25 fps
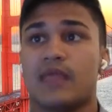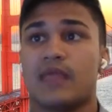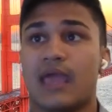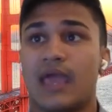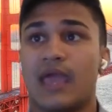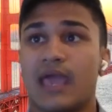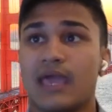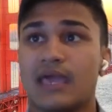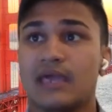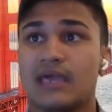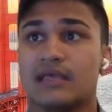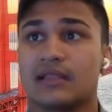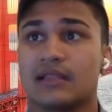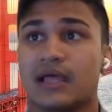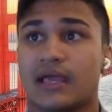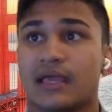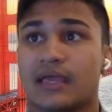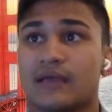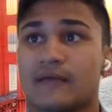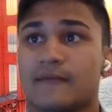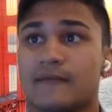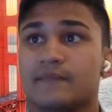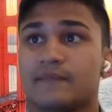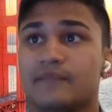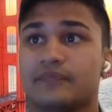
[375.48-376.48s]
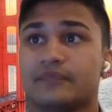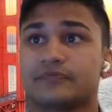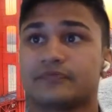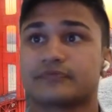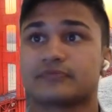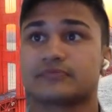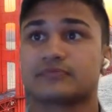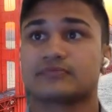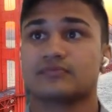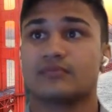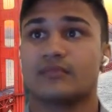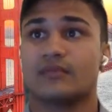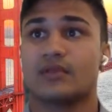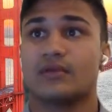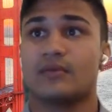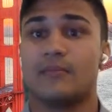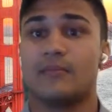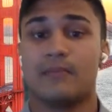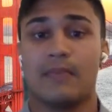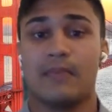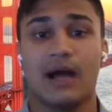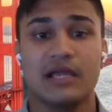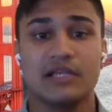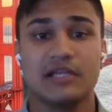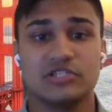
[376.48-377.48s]
hey, like,
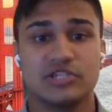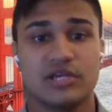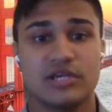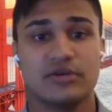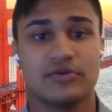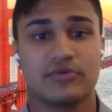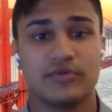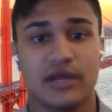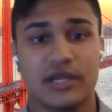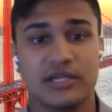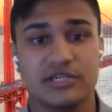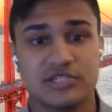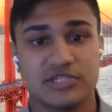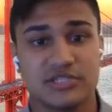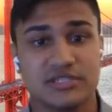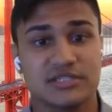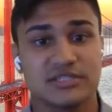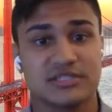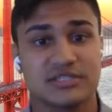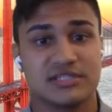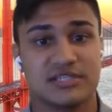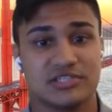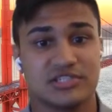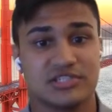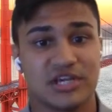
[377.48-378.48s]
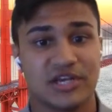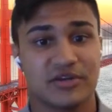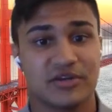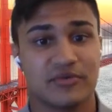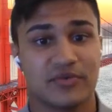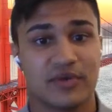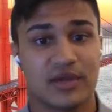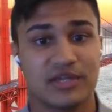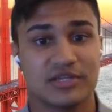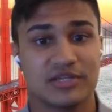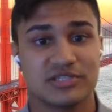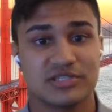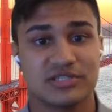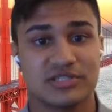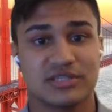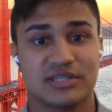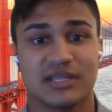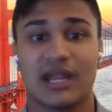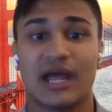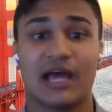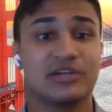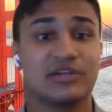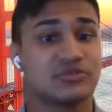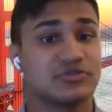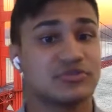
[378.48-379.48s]
my generation is a generation that
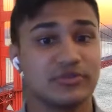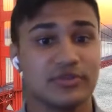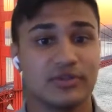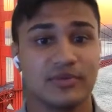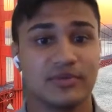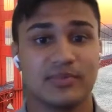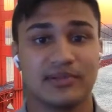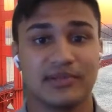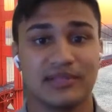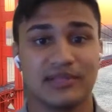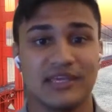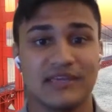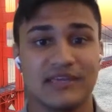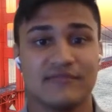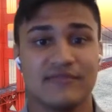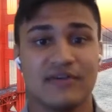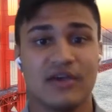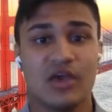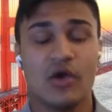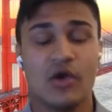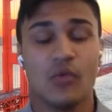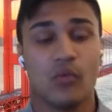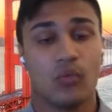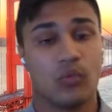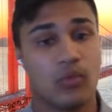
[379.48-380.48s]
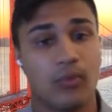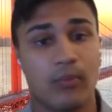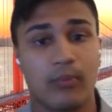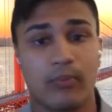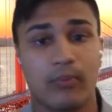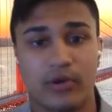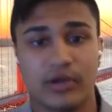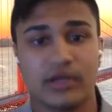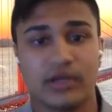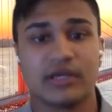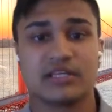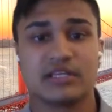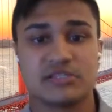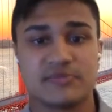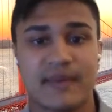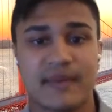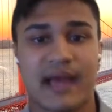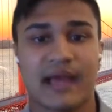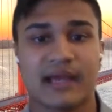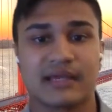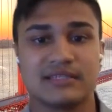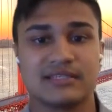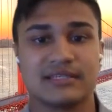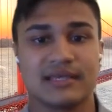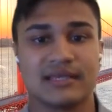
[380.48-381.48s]
I truly believe will bring us
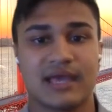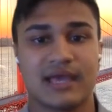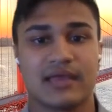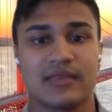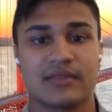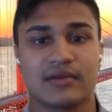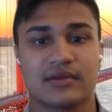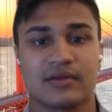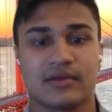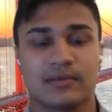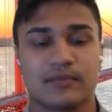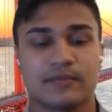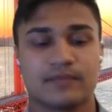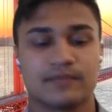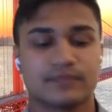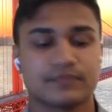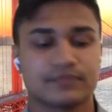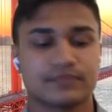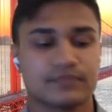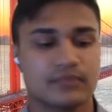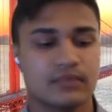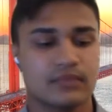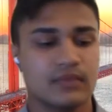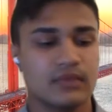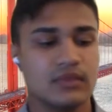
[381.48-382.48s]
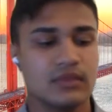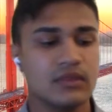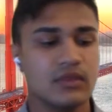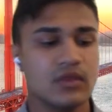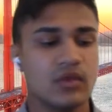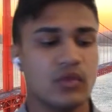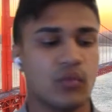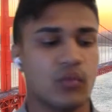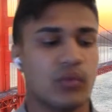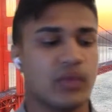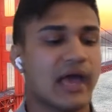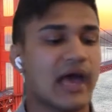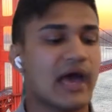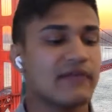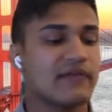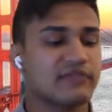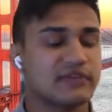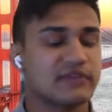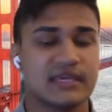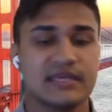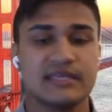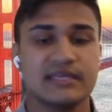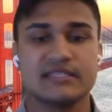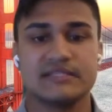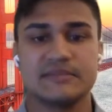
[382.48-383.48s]
back together. We have
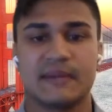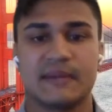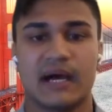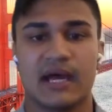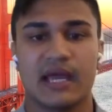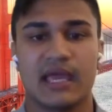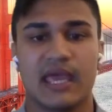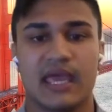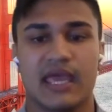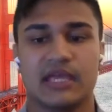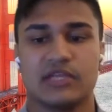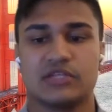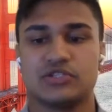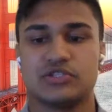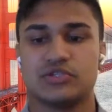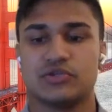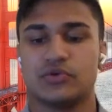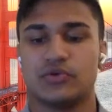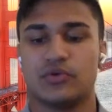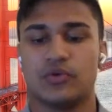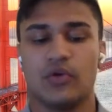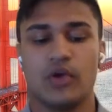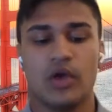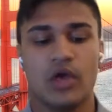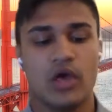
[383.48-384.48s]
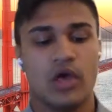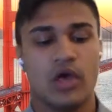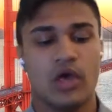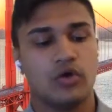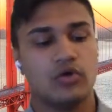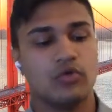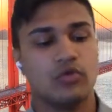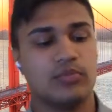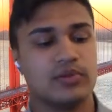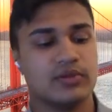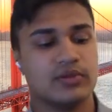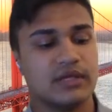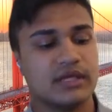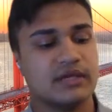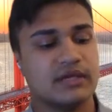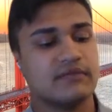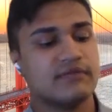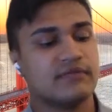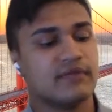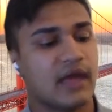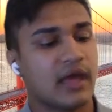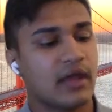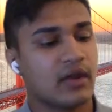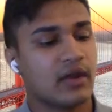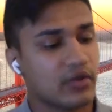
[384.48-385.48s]
kids my age who believe
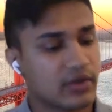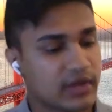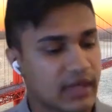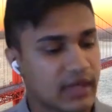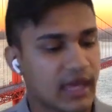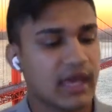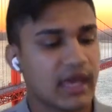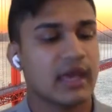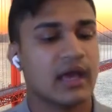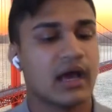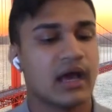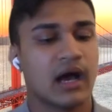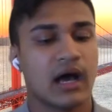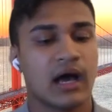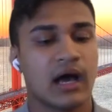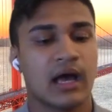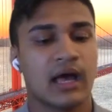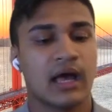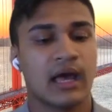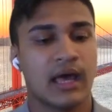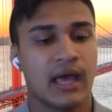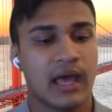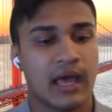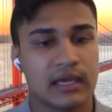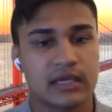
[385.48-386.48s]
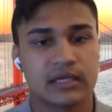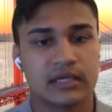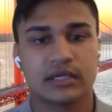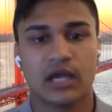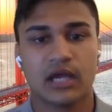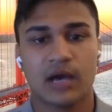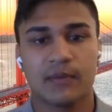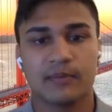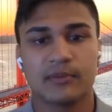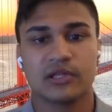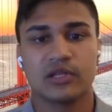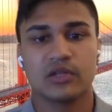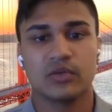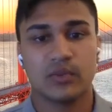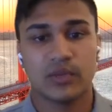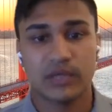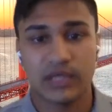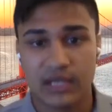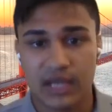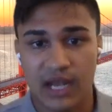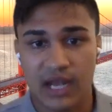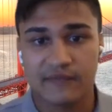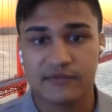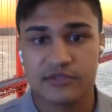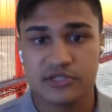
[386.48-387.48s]
that, okay, economically we need
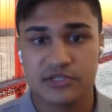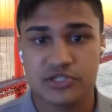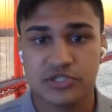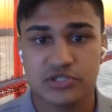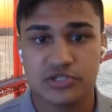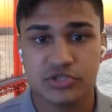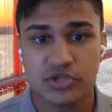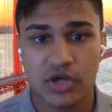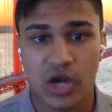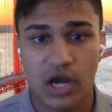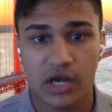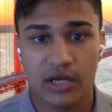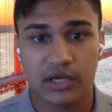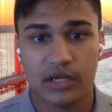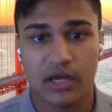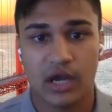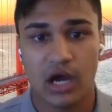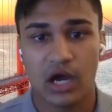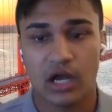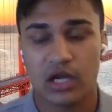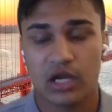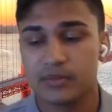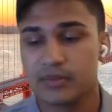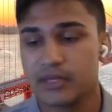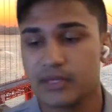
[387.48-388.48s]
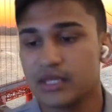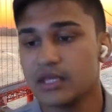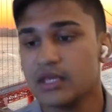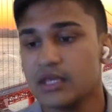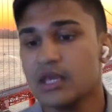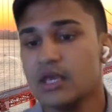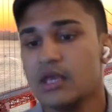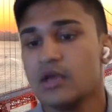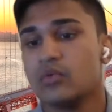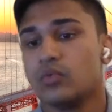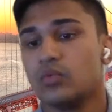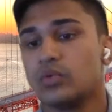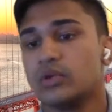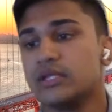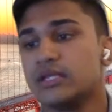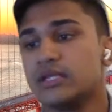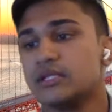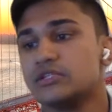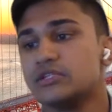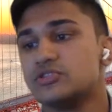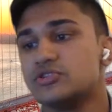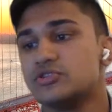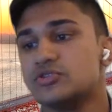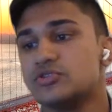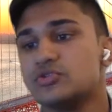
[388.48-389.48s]
to have a strong economy. We
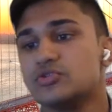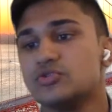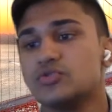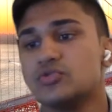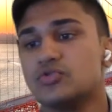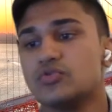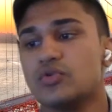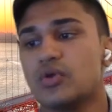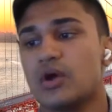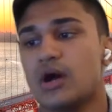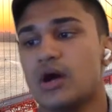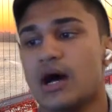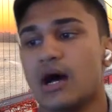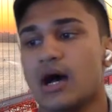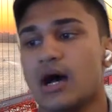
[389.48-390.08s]
need to